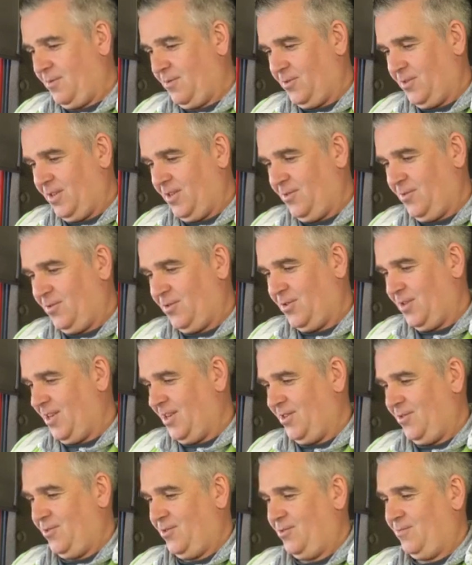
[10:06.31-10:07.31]
Because he
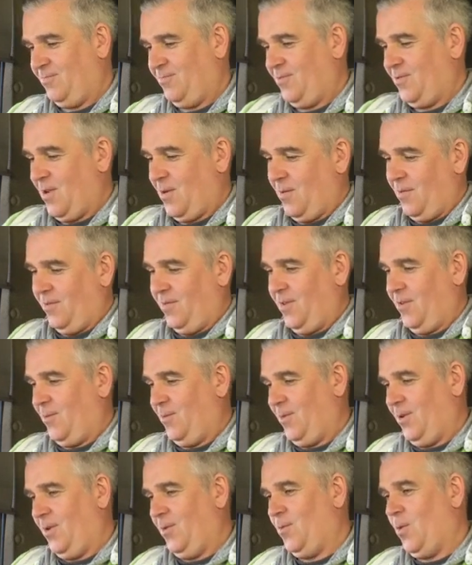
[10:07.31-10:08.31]
does throw a
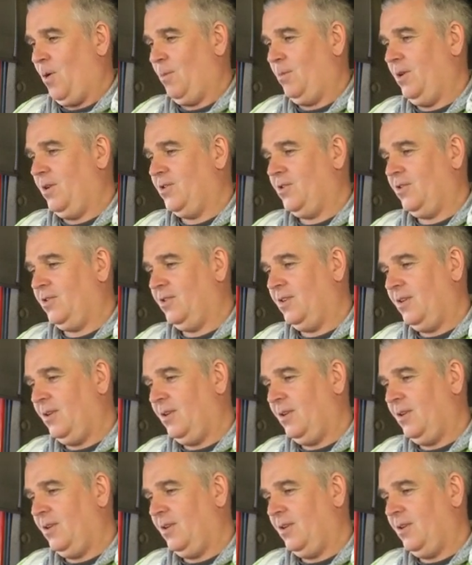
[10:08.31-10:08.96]
few wobblies on.